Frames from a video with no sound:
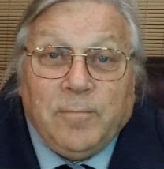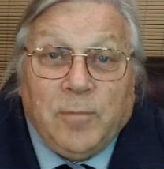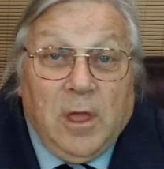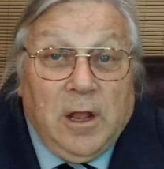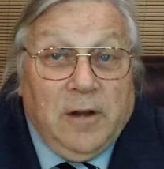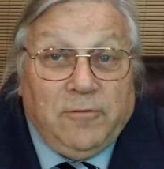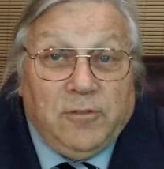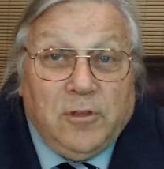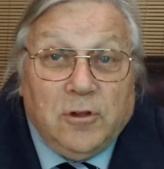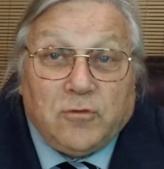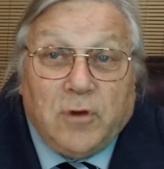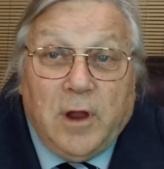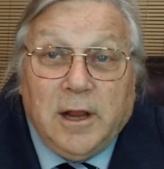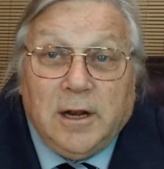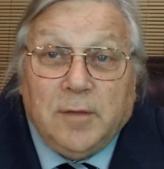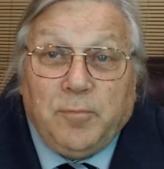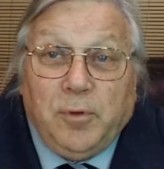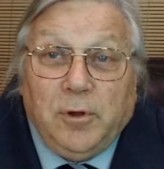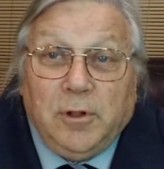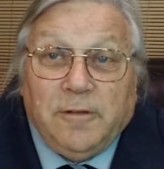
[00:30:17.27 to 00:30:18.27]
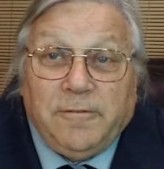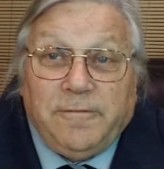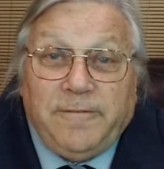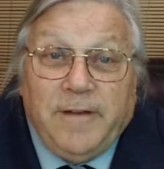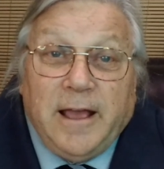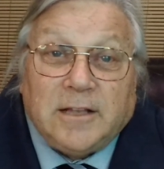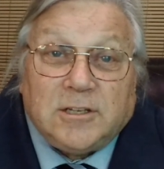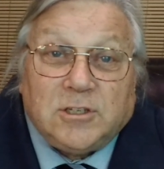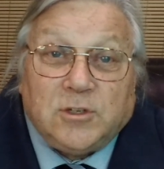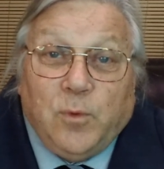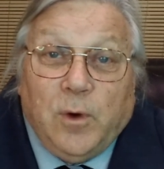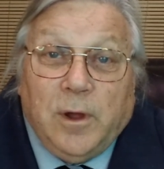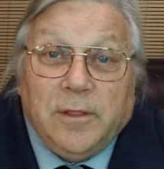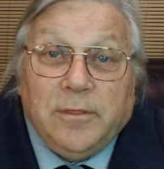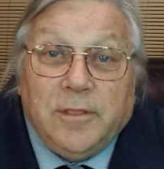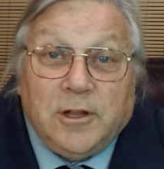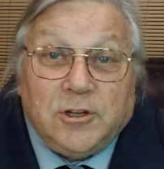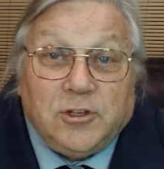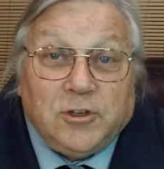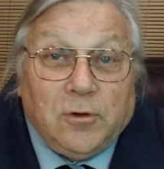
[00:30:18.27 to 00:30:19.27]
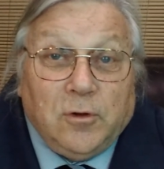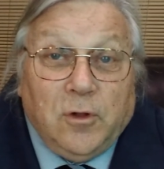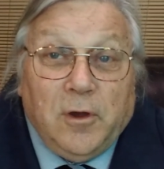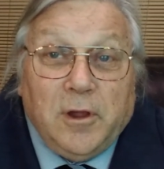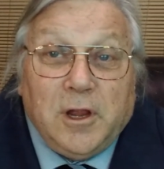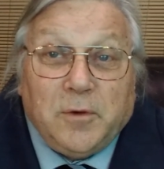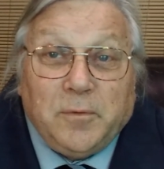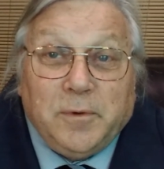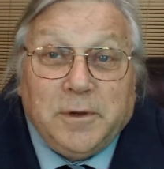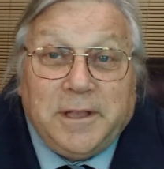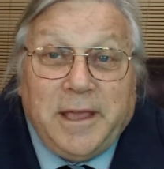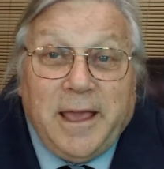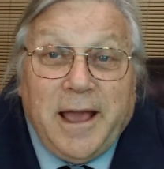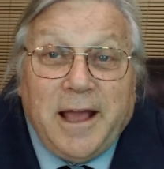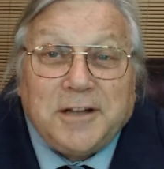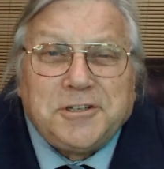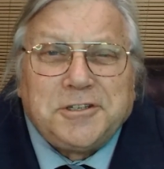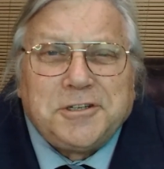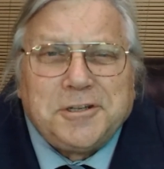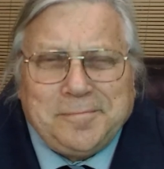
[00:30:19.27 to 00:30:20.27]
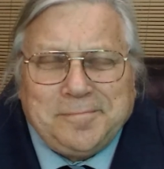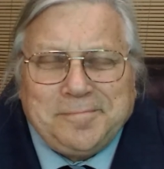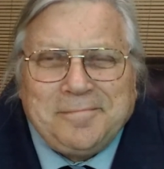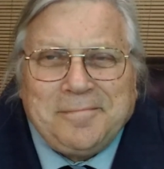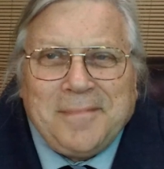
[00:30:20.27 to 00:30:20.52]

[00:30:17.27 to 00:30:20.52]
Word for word: And if they're trying to pull a fast one that your lawyer would catch,